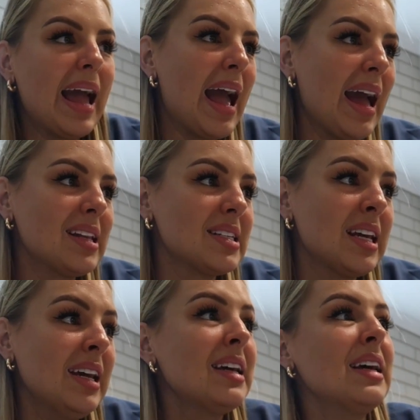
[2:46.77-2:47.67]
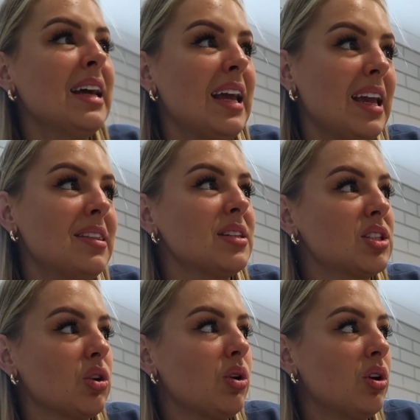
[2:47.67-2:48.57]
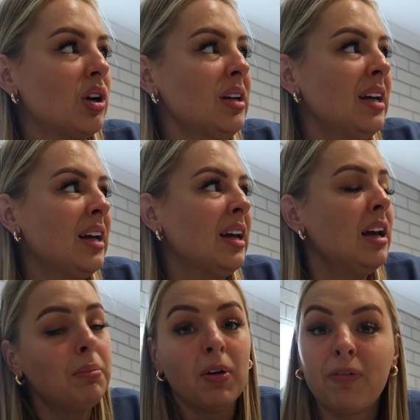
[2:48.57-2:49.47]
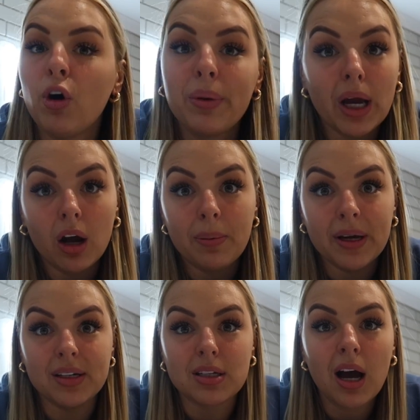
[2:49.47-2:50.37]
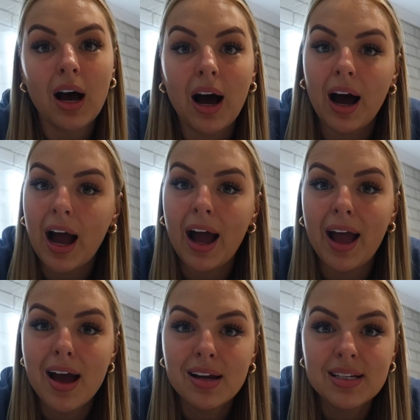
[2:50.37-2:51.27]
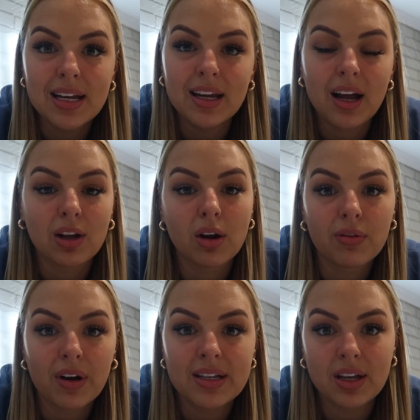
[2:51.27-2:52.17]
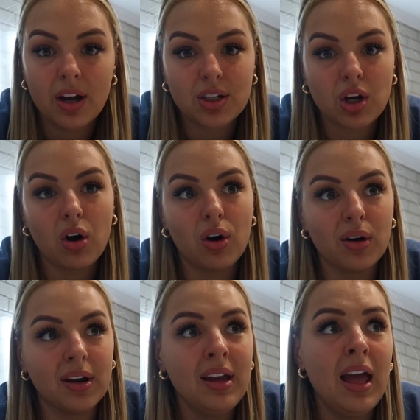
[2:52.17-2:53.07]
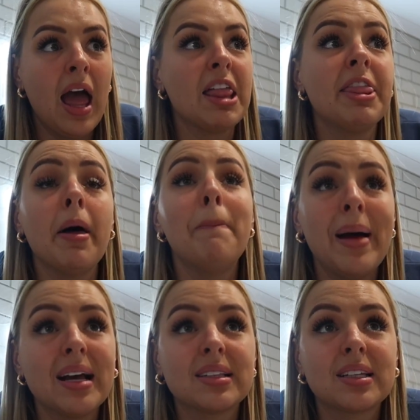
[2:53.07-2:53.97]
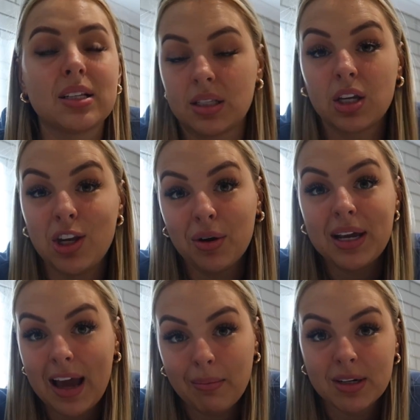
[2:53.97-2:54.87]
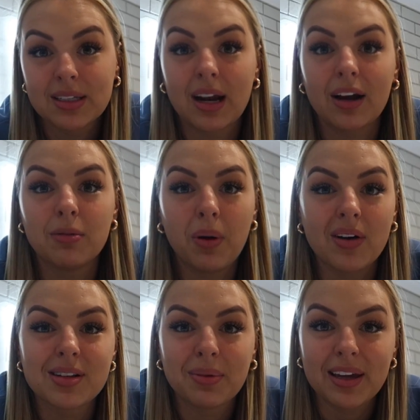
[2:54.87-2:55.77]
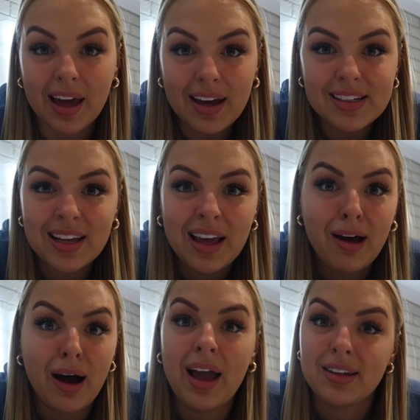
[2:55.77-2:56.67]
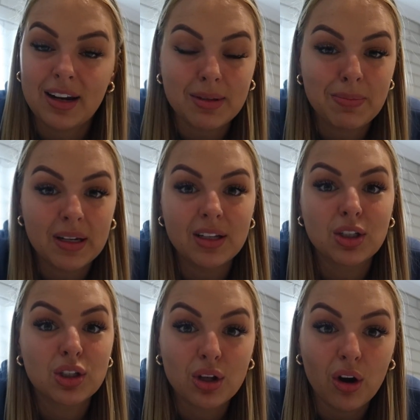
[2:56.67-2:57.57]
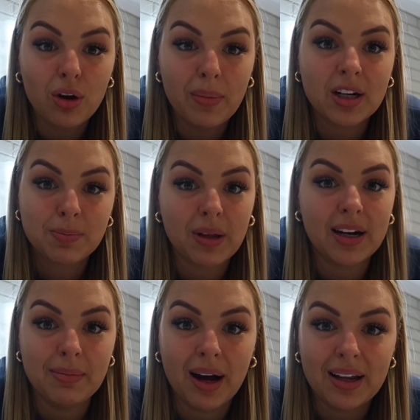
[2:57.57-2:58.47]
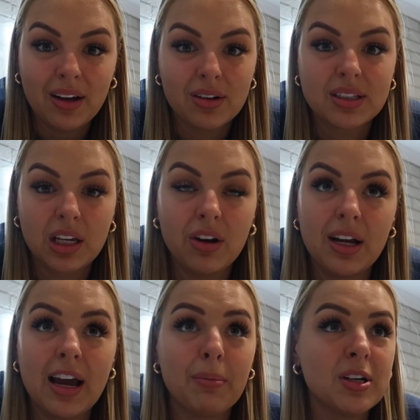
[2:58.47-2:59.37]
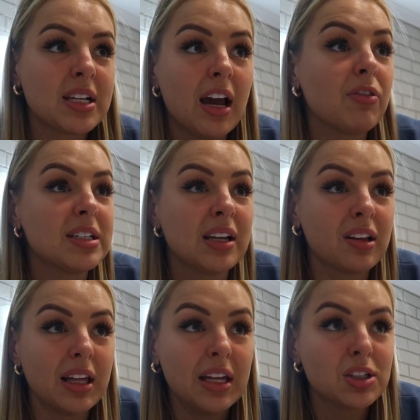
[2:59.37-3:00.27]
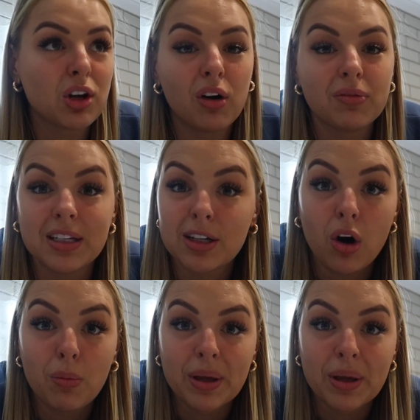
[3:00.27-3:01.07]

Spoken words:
And in the store, before we opened, I did a lot of research on the best security cameras that I could possibly get. I ended up spending so much bloody money on security cameras. Every single inch of this whole